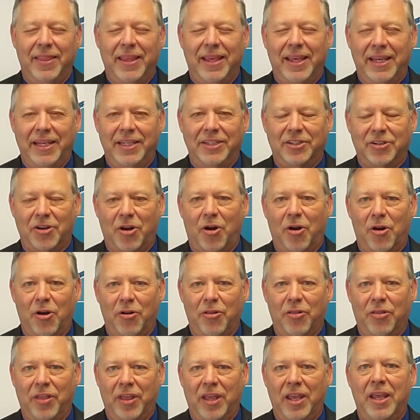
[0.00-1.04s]
These
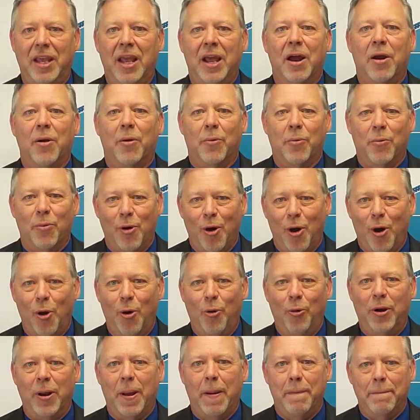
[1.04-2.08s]
are the
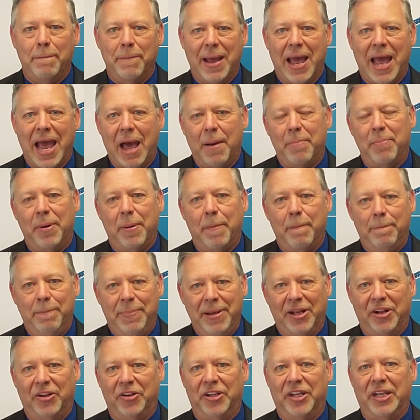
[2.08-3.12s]
roadmap
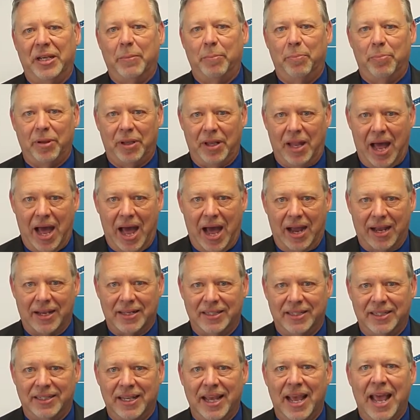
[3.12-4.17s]
building
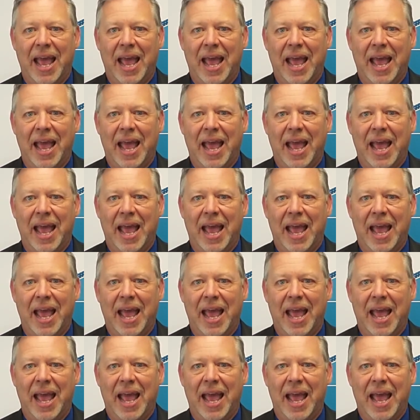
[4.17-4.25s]
blocks,